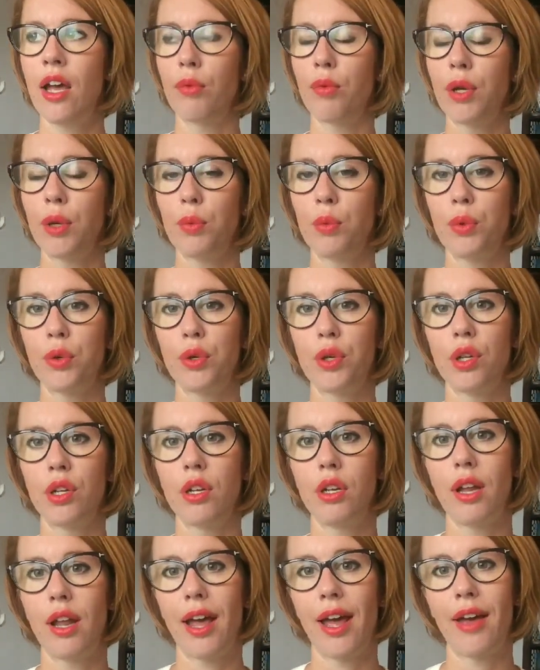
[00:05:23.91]
we
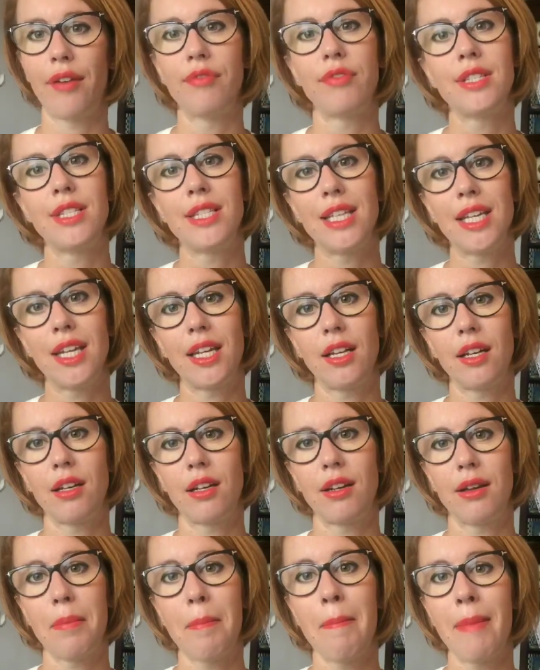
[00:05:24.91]
would have seen